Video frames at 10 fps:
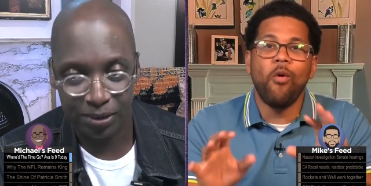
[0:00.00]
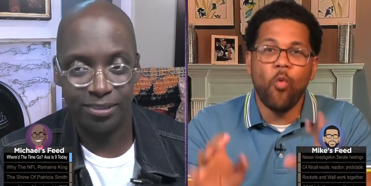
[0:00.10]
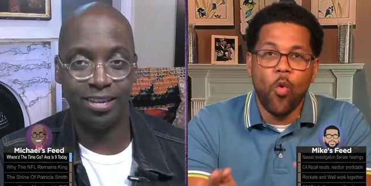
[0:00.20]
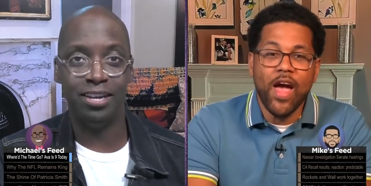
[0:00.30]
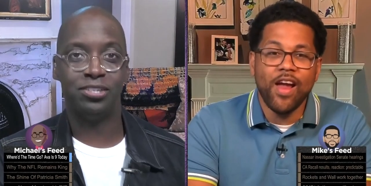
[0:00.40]

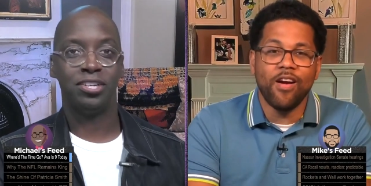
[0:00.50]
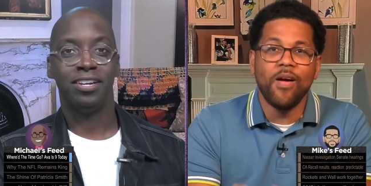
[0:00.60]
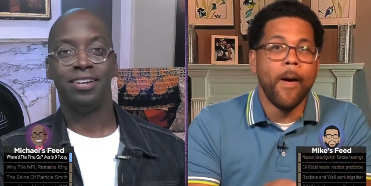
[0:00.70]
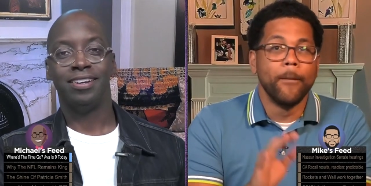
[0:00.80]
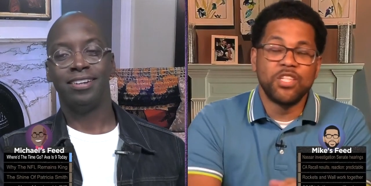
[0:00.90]
Speaker 1: wear,
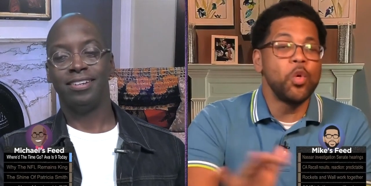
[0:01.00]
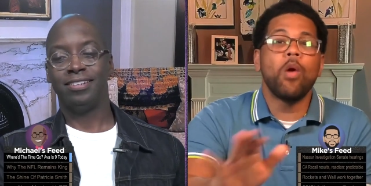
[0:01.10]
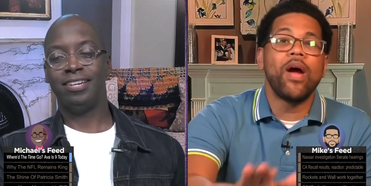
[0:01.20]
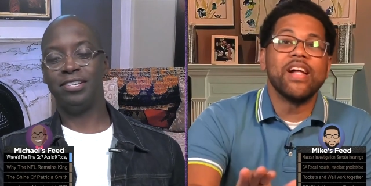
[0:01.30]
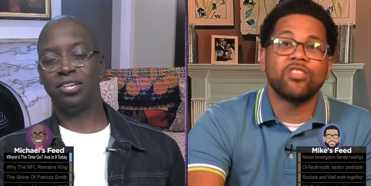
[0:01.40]
Teach. but you
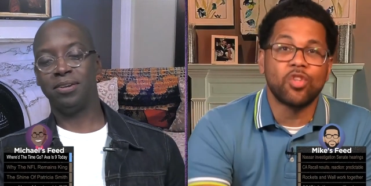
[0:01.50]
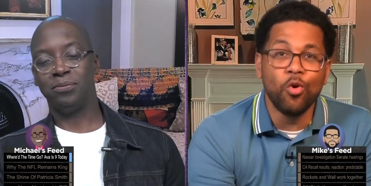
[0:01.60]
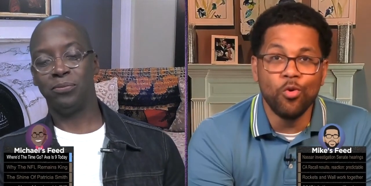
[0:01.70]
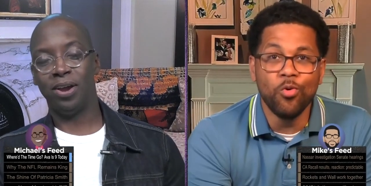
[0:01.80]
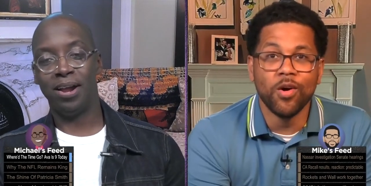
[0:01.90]
ain't wearing Teach that to
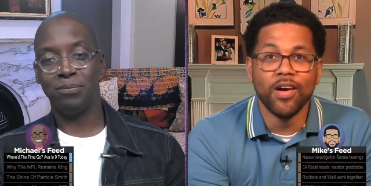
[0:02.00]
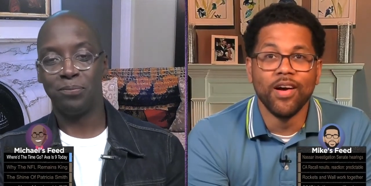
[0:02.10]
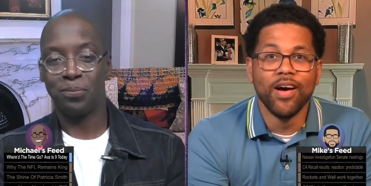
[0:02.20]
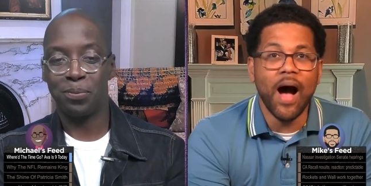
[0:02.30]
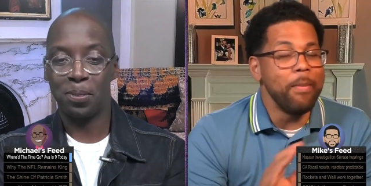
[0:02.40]
school. Right.
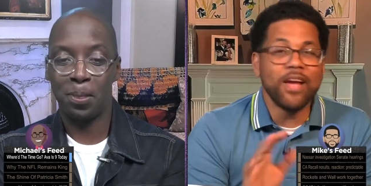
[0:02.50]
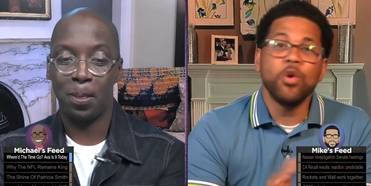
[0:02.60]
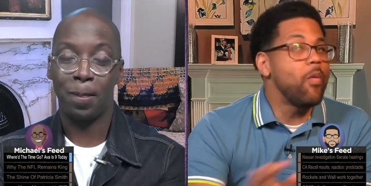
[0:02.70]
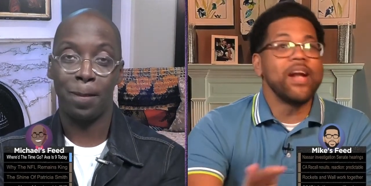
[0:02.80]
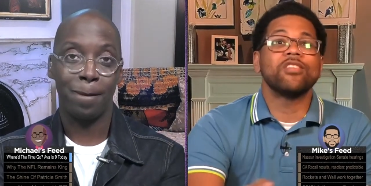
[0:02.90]
I'm like,
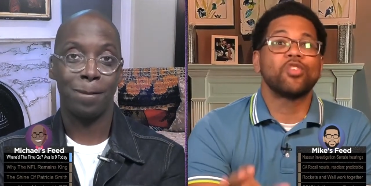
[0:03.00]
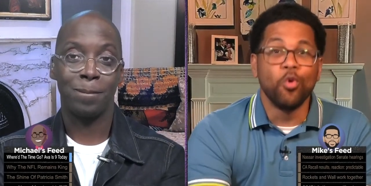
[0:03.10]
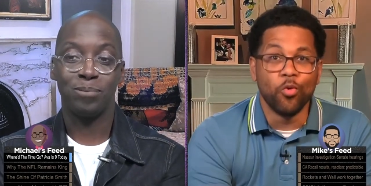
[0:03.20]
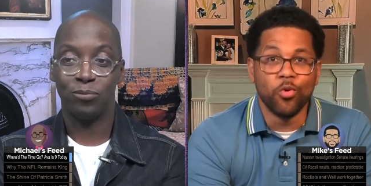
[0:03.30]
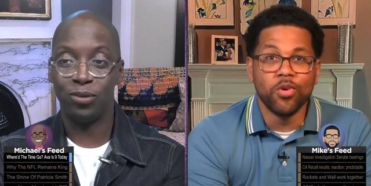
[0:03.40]
you ain't wearing that to
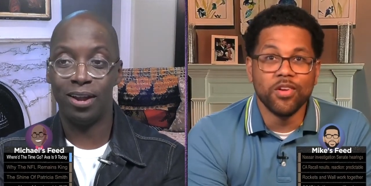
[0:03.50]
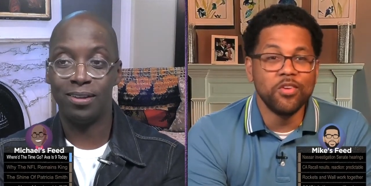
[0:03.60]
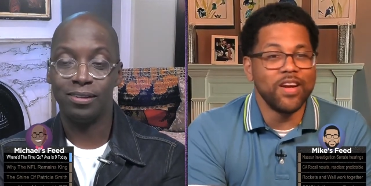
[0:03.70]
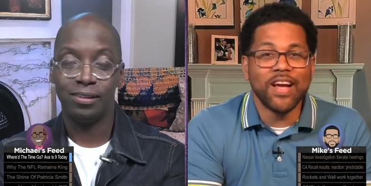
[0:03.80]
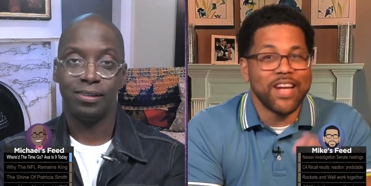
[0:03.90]
school. Right.
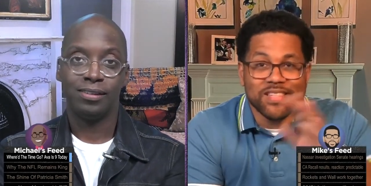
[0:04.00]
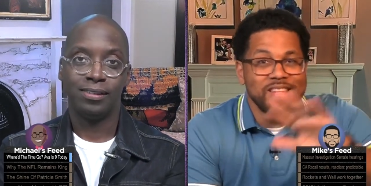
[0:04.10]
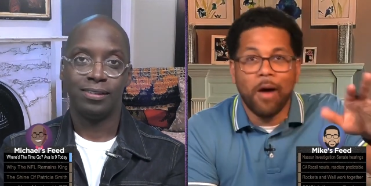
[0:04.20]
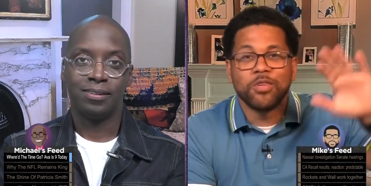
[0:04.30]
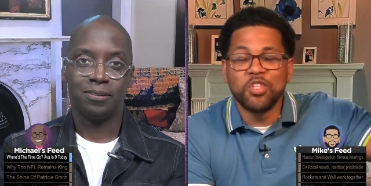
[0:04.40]
You, like, that's
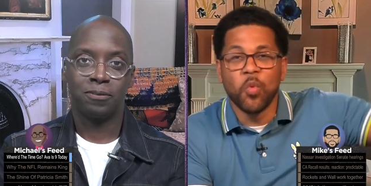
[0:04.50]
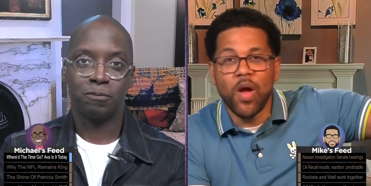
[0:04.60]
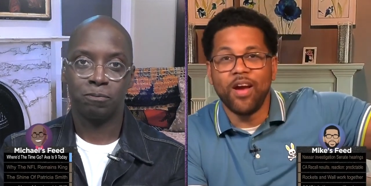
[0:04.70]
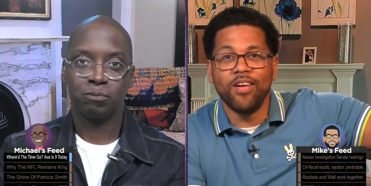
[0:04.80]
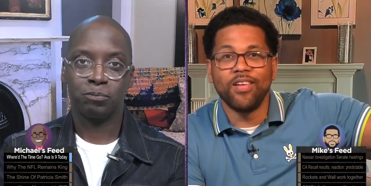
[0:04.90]
not what you
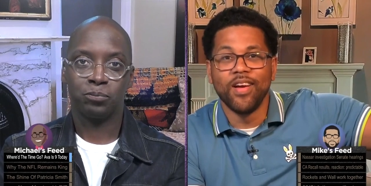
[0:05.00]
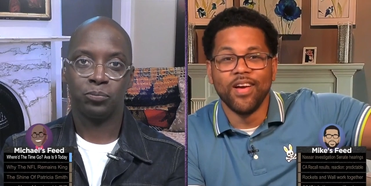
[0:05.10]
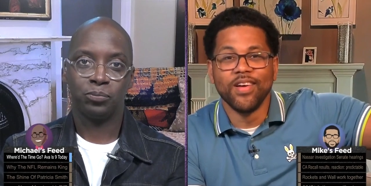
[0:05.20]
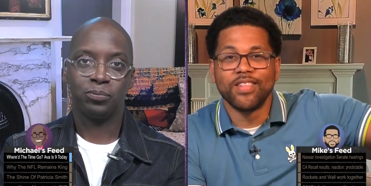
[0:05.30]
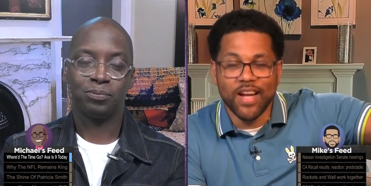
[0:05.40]
wearing
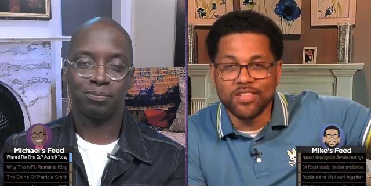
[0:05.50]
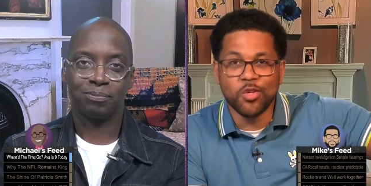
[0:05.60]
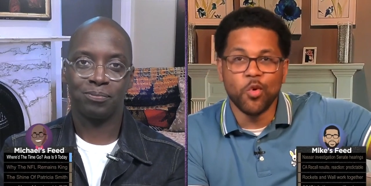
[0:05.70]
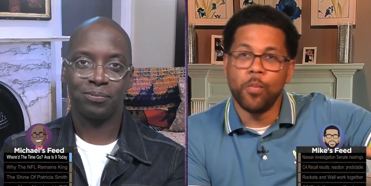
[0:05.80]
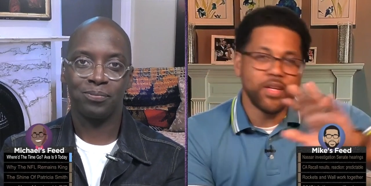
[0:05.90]
to that
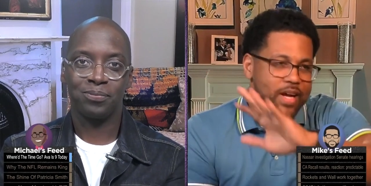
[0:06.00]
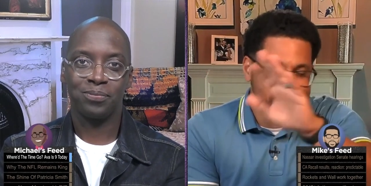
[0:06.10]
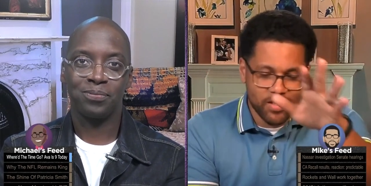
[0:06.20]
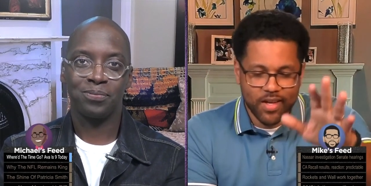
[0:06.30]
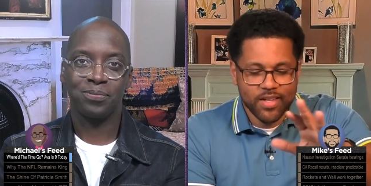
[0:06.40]
school. But
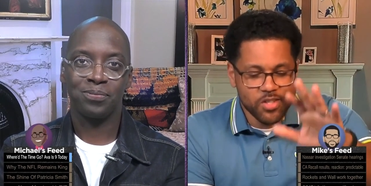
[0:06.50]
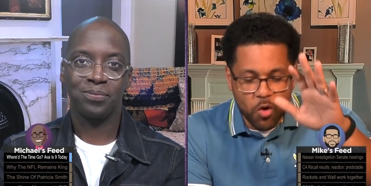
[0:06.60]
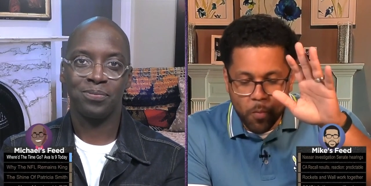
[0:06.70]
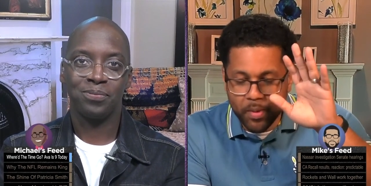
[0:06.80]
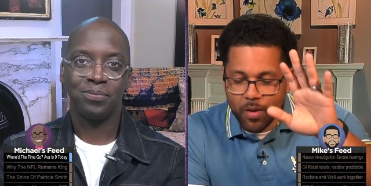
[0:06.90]
that's,
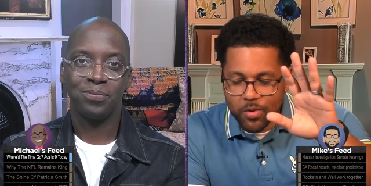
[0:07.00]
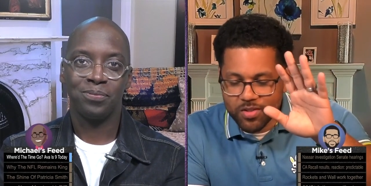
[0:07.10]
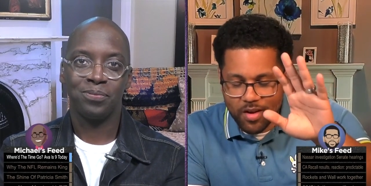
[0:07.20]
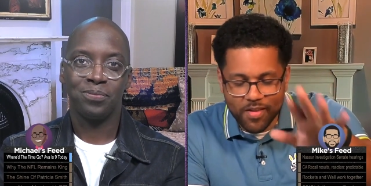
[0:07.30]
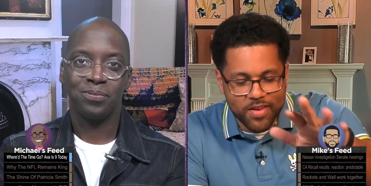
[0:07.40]
so, but it
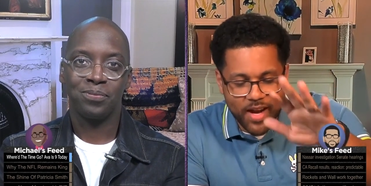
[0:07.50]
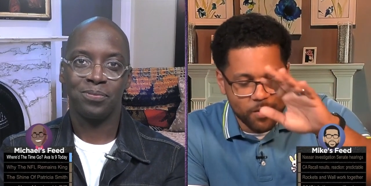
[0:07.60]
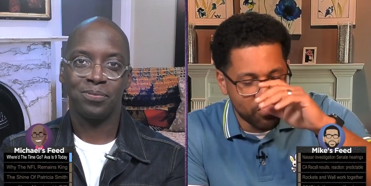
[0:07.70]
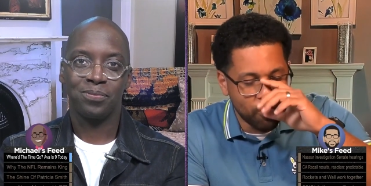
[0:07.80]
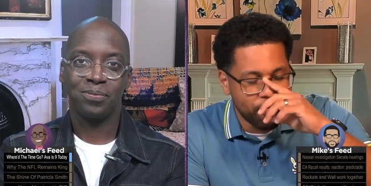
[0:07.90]
was the other night,
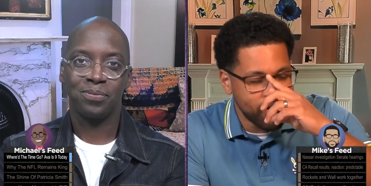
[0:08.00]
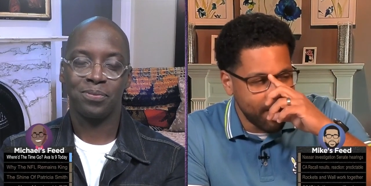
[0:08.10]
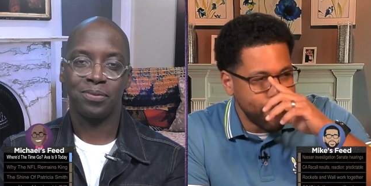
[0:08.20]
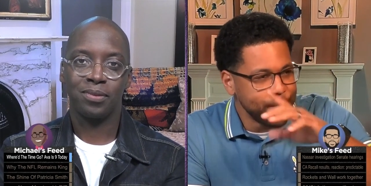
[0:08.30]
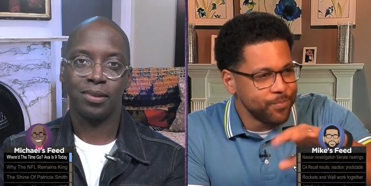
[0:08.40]
it was so
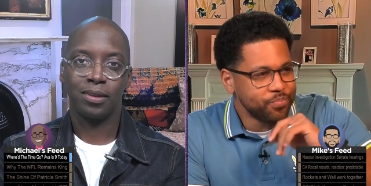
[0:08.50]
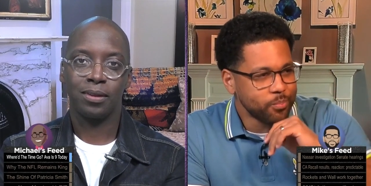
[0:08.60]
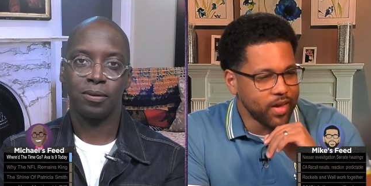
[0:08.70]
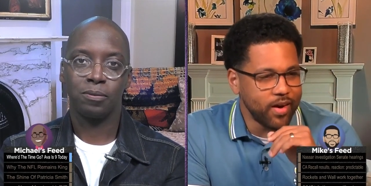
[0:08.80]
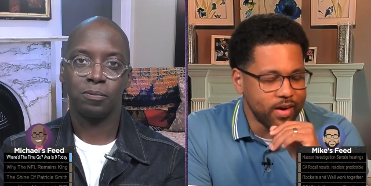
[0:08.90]
funny.
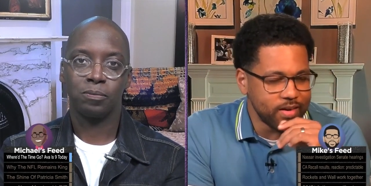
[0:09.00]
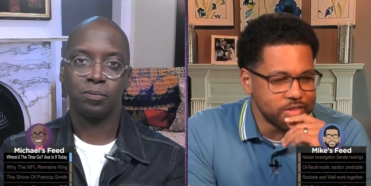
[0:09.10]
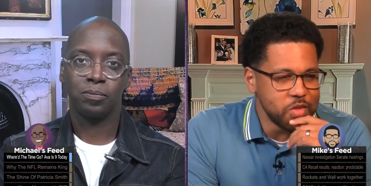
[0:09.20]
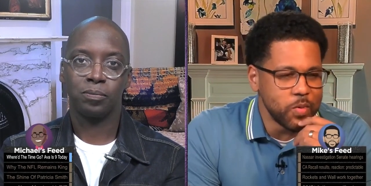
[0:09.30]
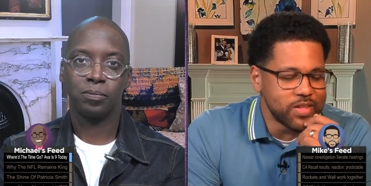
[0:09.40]
Uh,
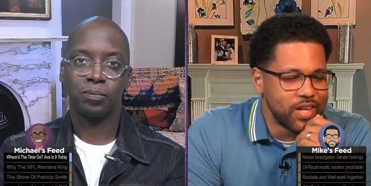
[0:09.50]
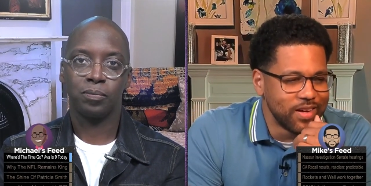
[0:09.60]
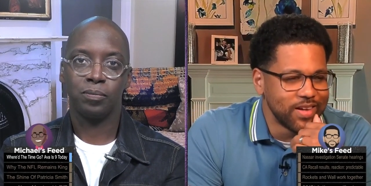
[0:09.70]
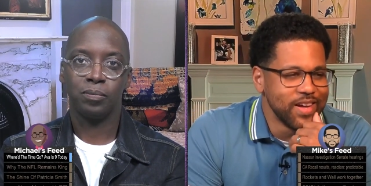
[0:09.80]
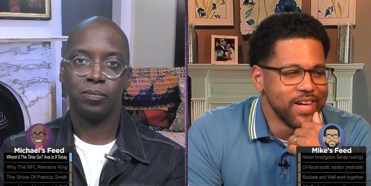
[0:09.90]
she went
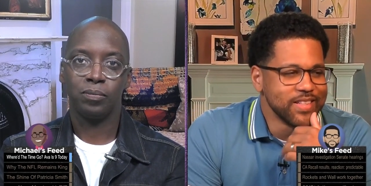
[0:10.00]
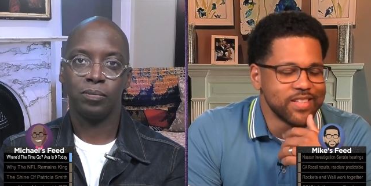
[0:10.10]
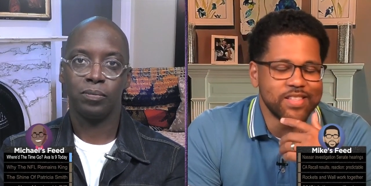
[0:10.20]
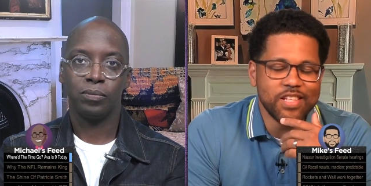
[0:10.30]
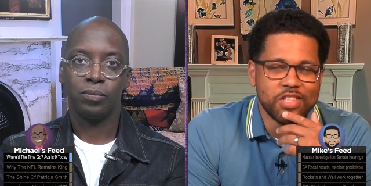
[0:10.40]
to,
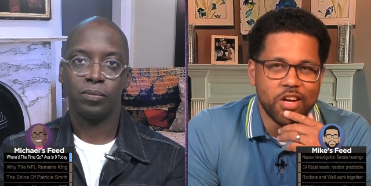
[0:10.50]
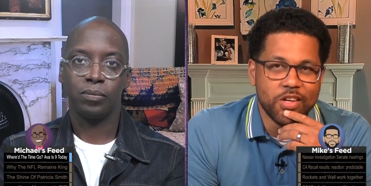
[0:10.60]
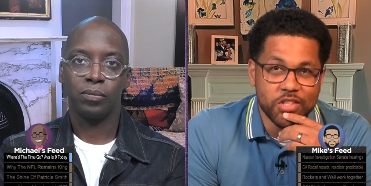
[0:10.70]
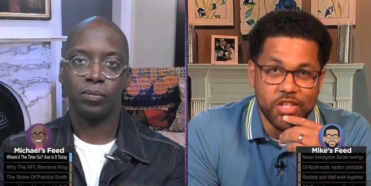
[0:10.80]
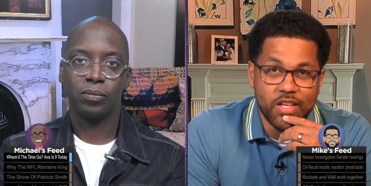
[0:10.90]
to see
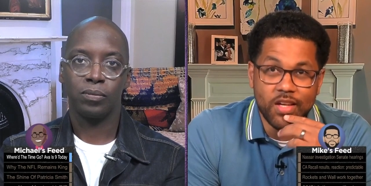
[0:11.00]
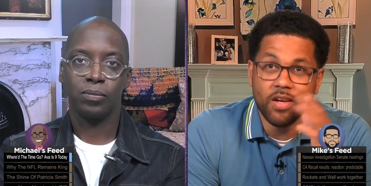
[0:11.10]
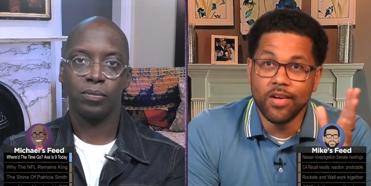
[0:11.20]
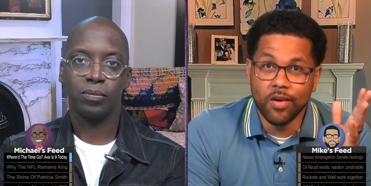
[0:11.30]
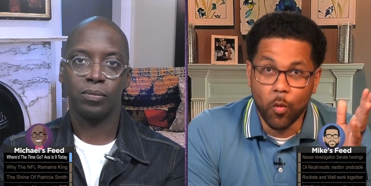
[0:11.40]
Shang-Chi
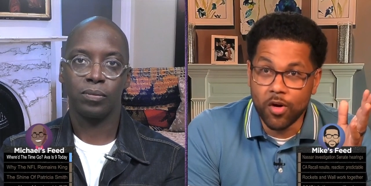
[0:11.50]
with